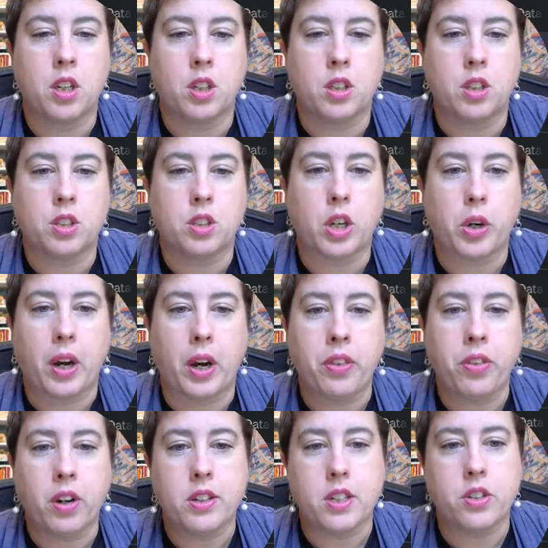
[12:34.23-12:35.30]
So I
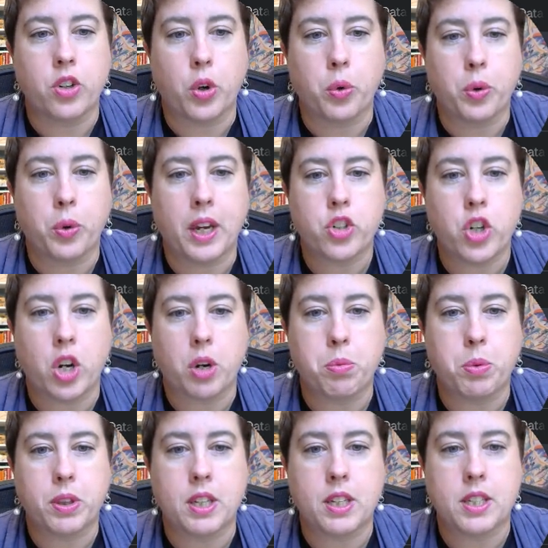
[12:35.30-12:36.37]
thought it did an okay job with
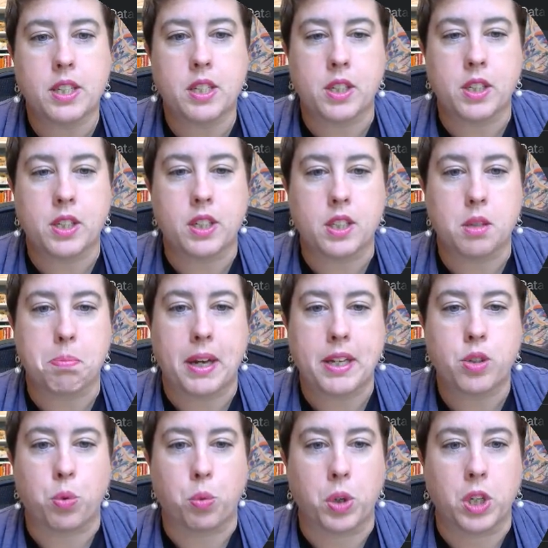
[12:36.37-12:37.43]
this. It wasn't its
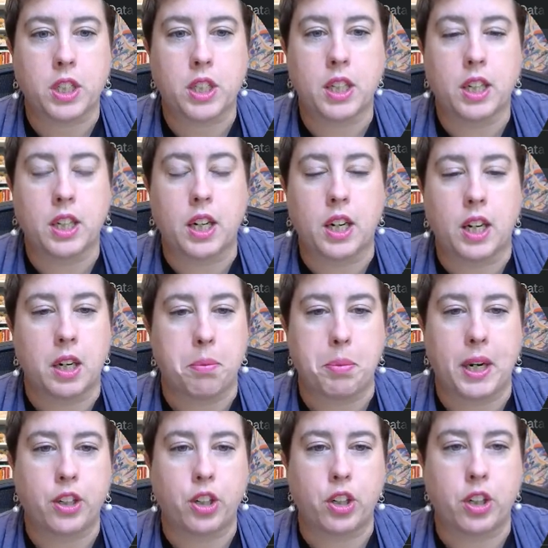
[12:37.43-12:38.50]
best work, but I
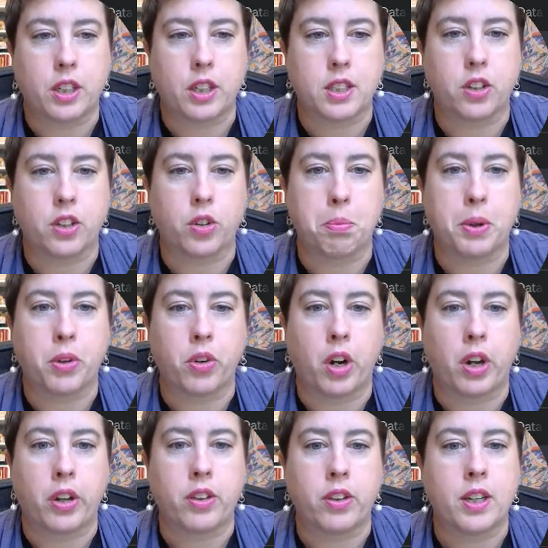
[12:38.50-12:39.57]
could continue to build
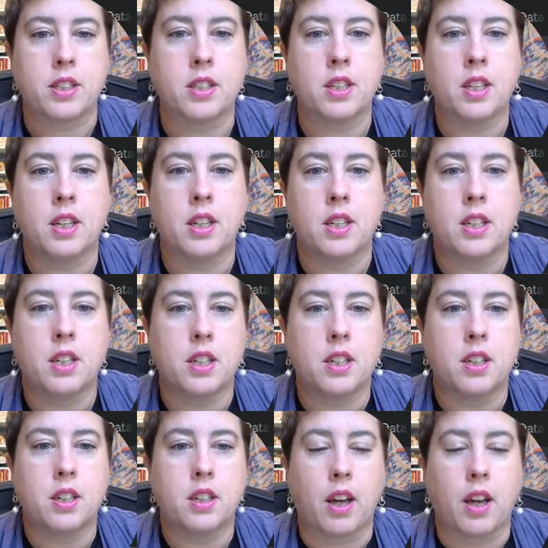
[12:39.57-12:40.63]
on this.
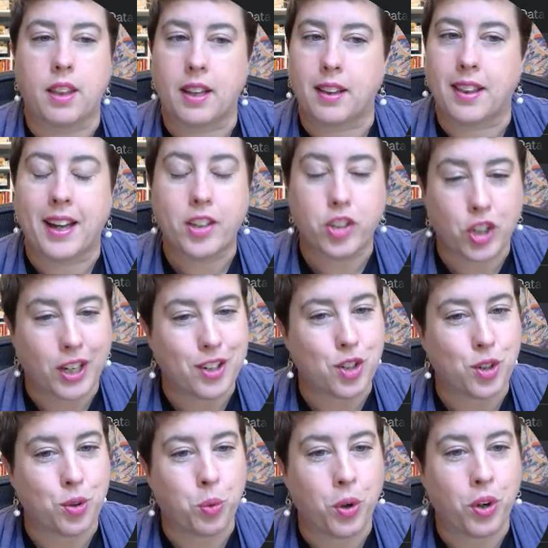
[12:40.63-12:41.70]
I think the
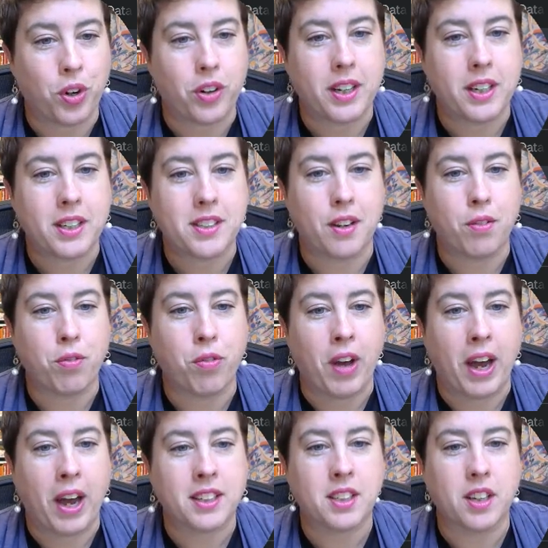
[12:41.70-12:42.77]
Education Award is, in
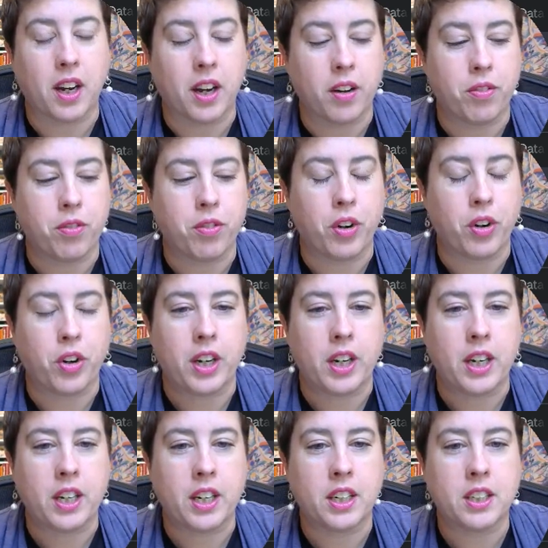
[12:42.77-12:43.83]
fact,
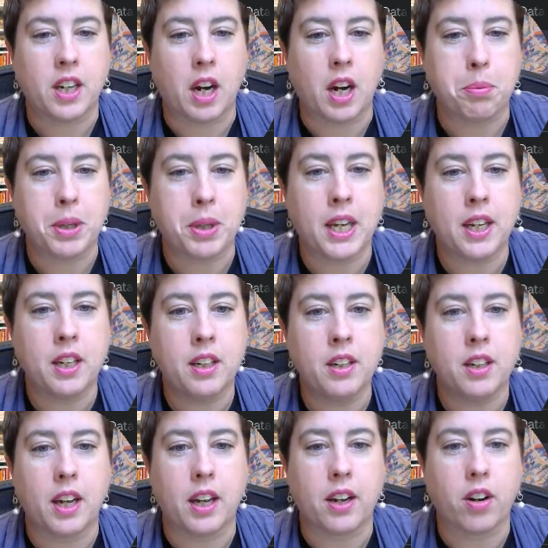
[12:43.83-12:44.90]
very complicated
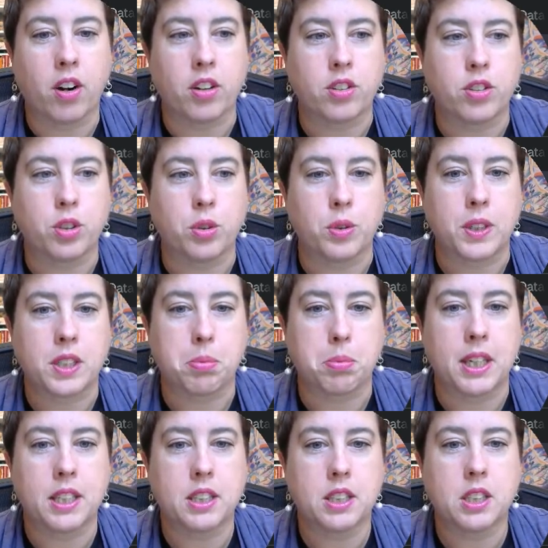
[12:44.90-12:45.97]
and hard to explain.